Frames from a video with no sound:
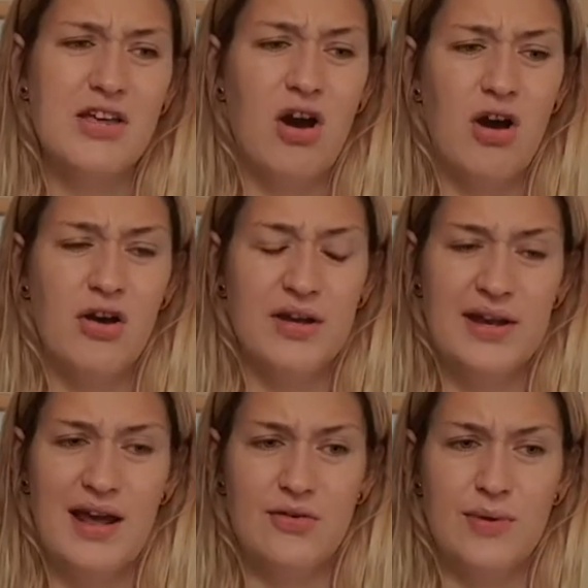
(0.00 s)
can't
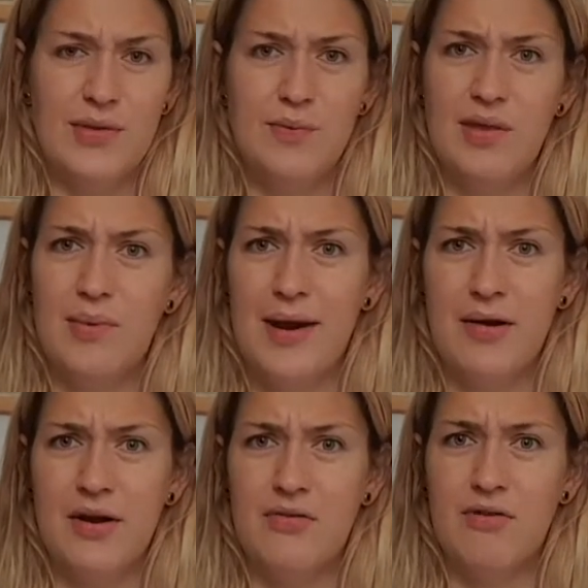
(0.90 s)
connect with
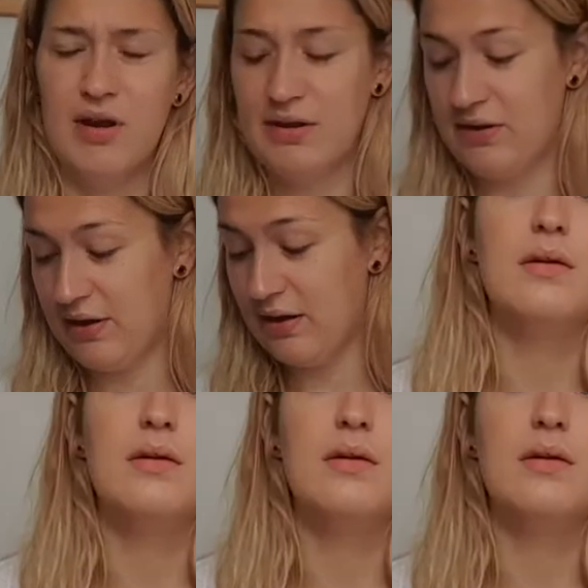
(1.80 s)
American writing.